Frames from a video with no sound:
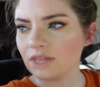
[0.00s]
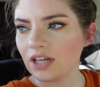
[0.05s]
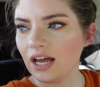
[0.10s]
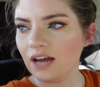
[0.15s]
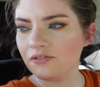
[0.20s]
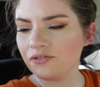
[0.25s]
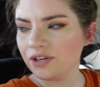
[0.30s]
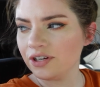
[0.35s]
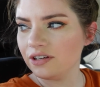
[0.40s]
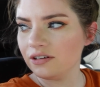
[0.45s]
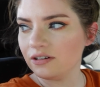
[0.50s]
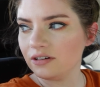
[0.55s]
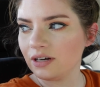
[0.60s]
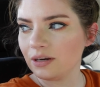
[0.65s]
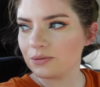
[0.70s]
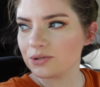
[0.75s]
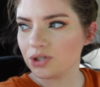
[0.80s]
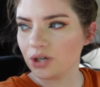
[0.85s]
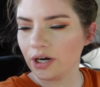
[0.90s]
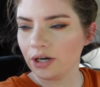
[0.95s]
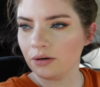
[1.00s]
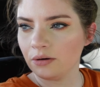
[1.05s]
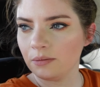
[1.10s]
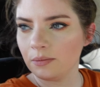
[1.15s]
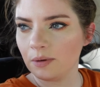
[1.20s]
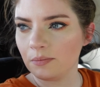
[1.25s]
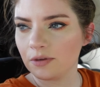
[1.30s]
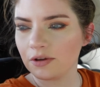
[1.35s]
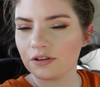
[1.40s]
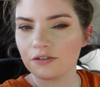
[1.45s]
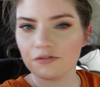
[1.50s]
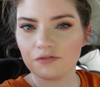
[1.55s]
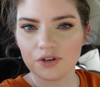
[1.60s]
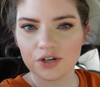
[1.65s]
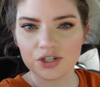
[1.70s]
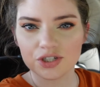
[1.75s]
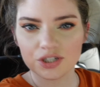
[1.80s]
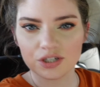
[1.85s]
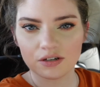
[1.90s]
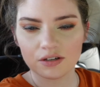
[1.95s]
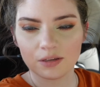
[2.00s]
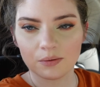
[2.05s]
every year and I was trying to remember the first year